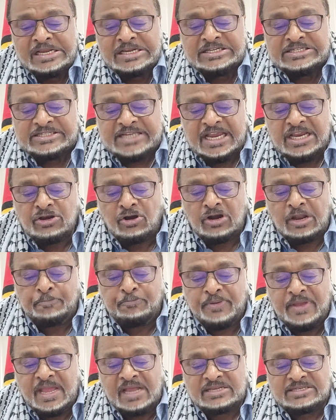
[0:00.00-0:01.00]
Singh nor the
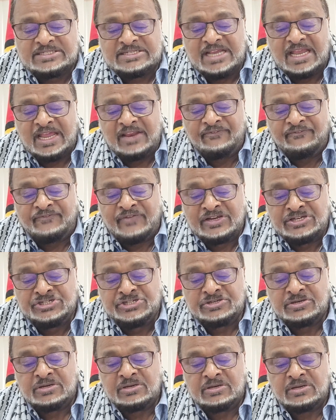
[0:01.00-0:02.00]
PNC
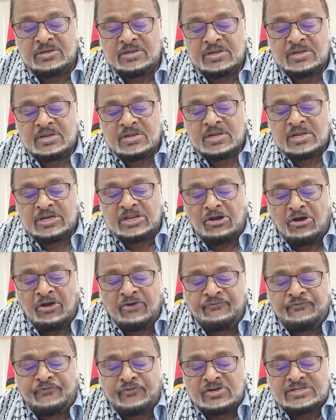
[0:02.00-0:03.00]
envisioned the
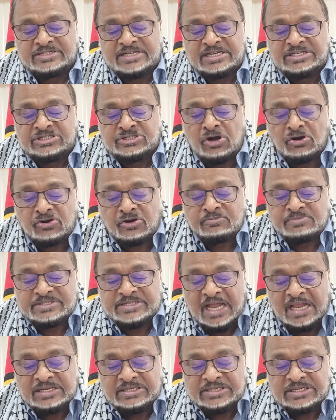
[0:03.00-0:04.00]
unforeseen
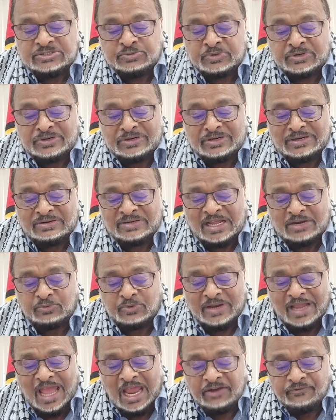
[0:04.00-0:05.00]
circumstances that
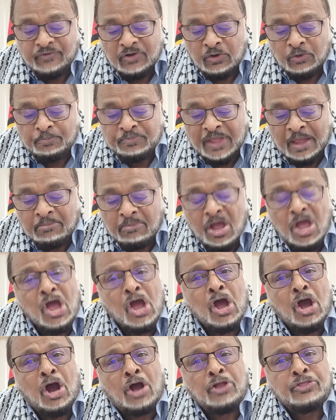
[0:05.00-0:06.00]
would envelop them
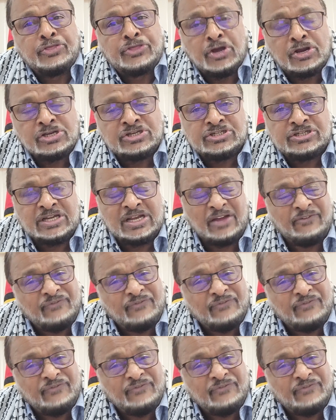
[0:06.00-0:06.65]
on Thursday.